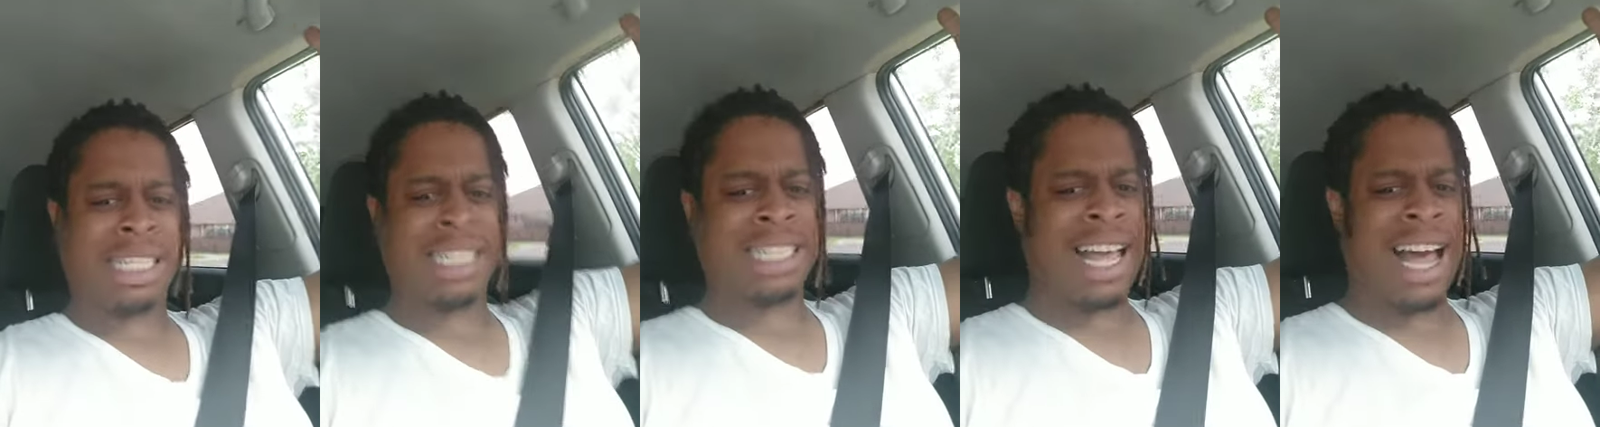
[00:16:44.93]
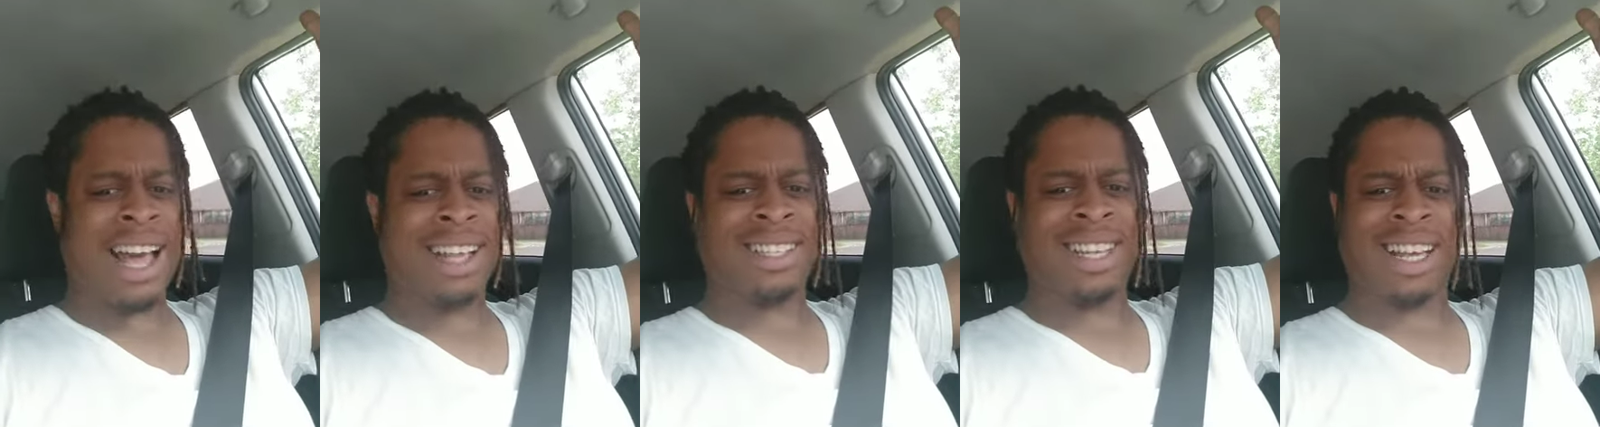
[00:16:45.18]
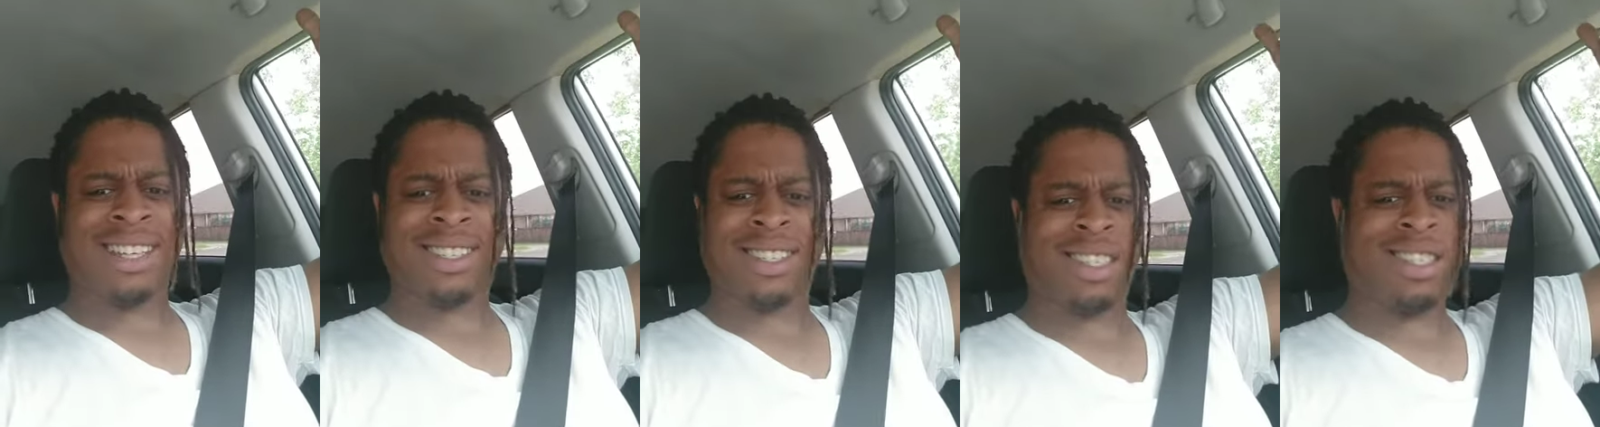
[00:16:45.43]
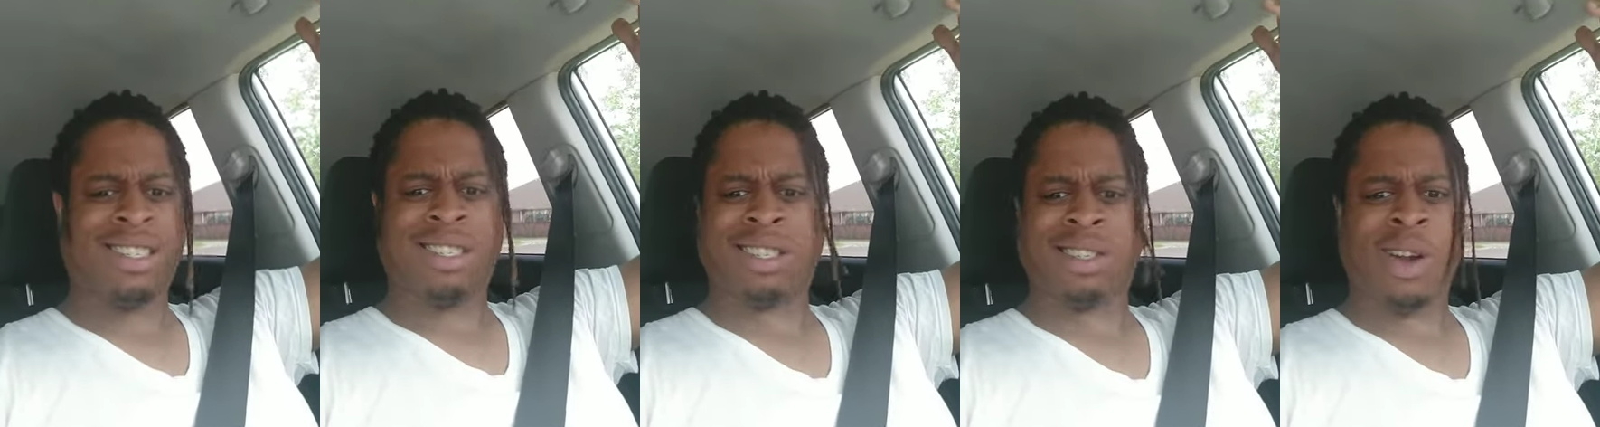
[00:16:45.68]
signs has
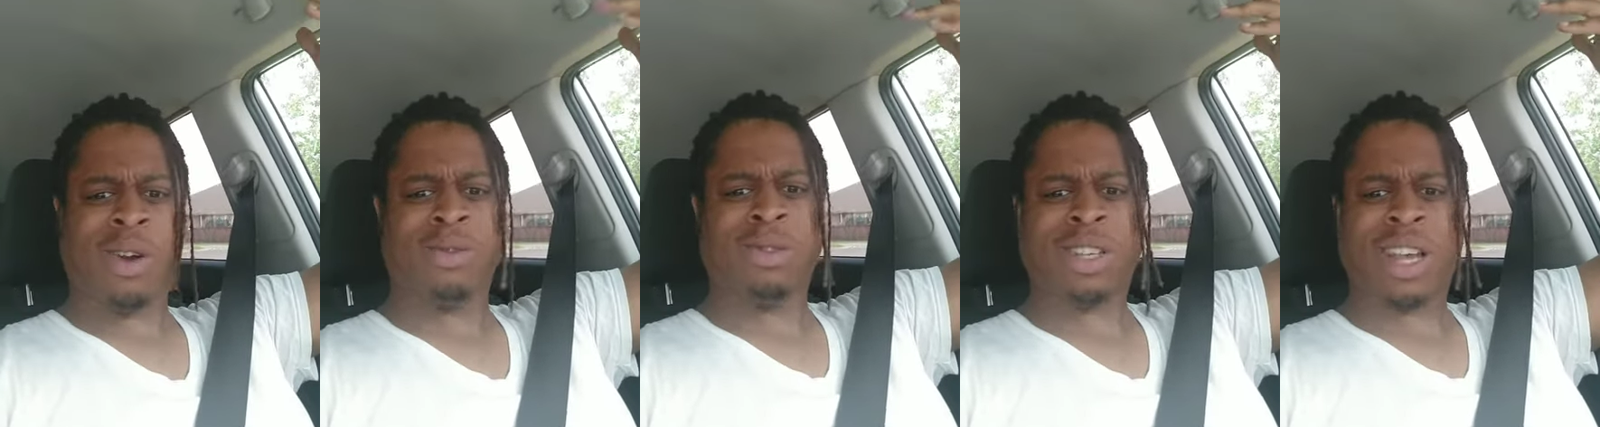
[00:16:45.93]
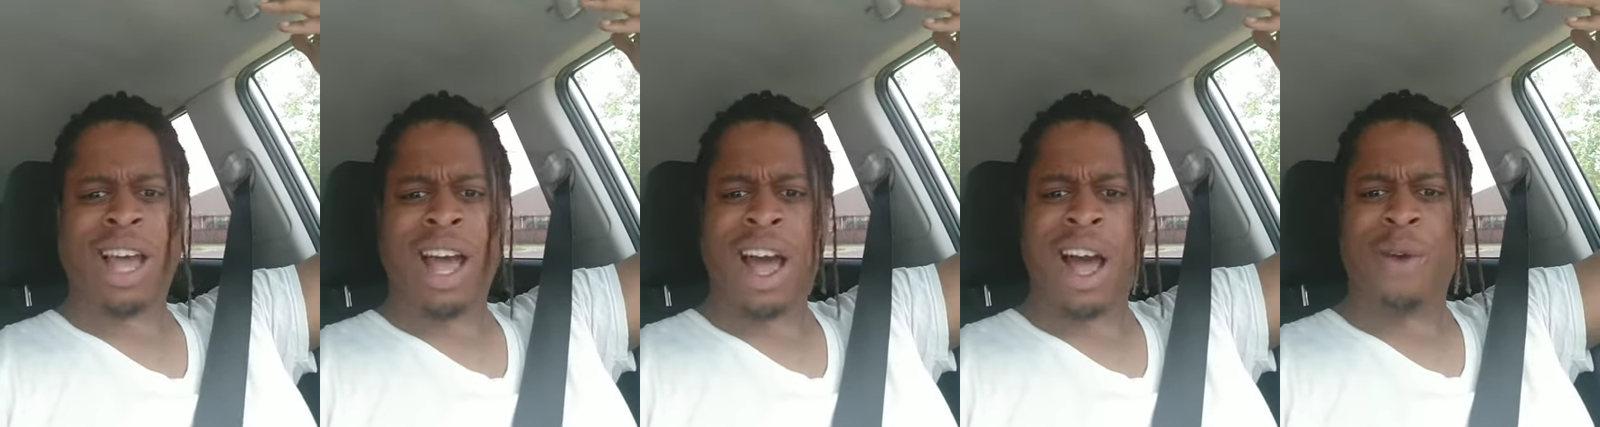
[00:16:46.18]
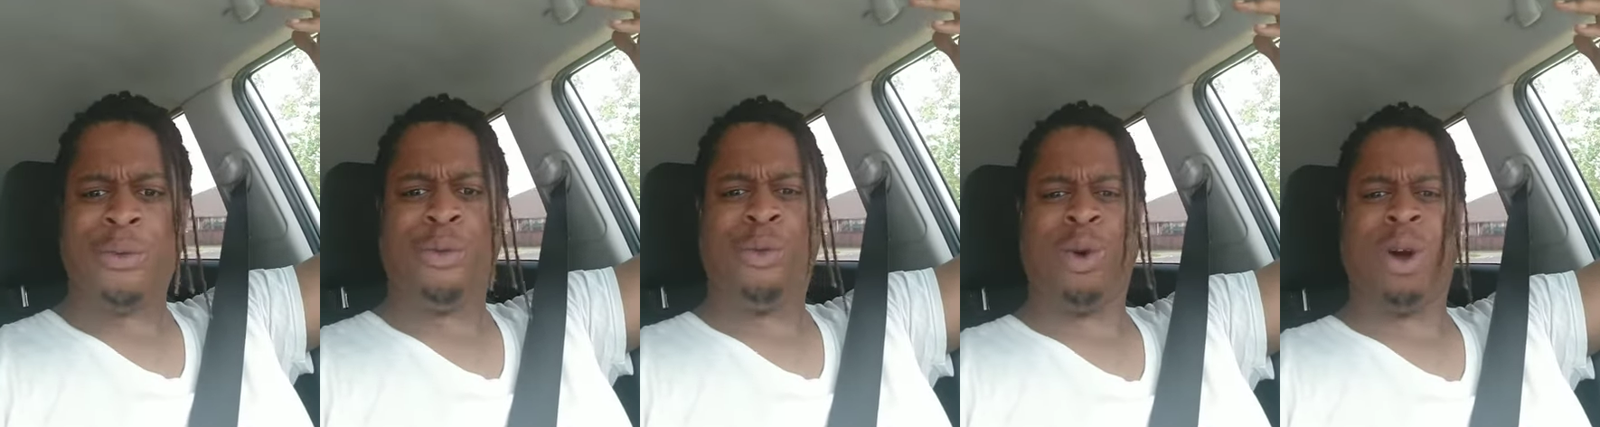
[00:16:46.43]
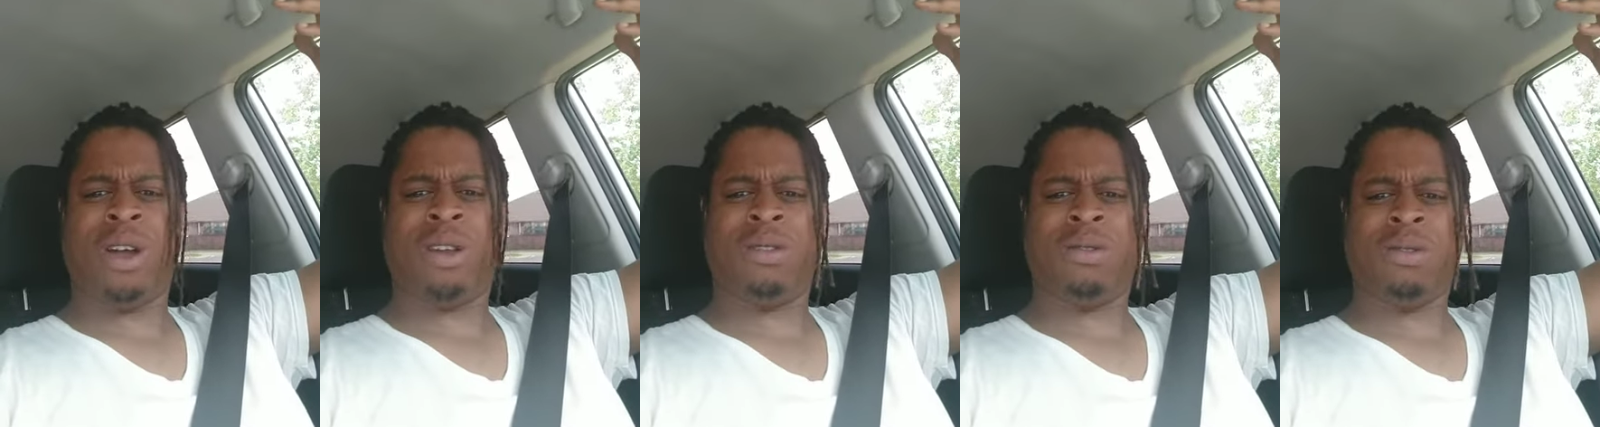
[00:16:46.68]
she shown to have
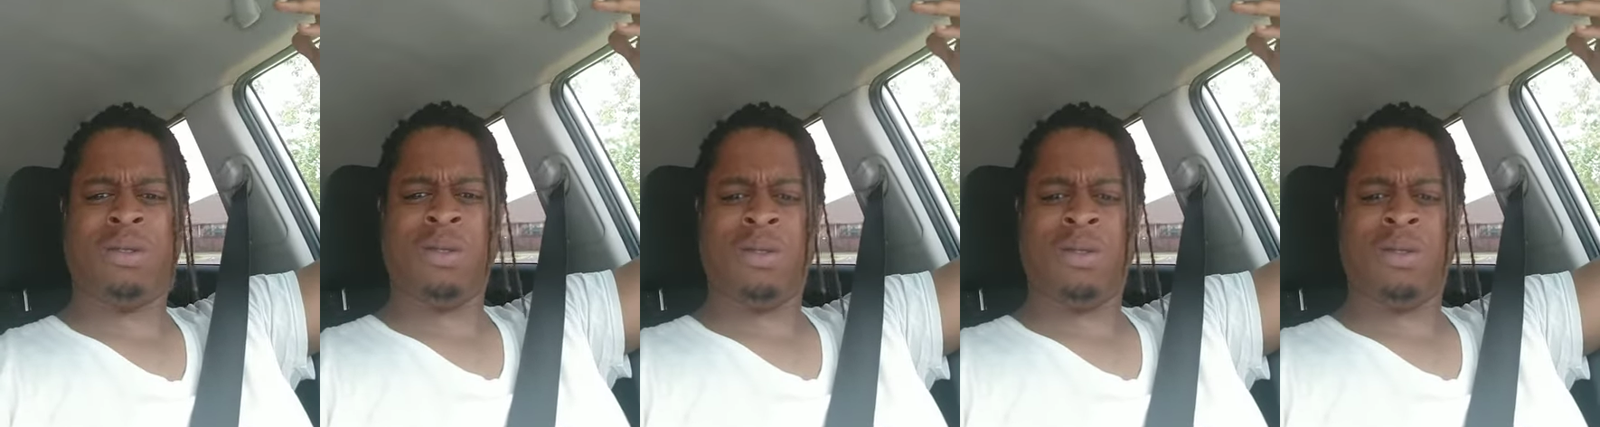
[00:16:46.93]
one?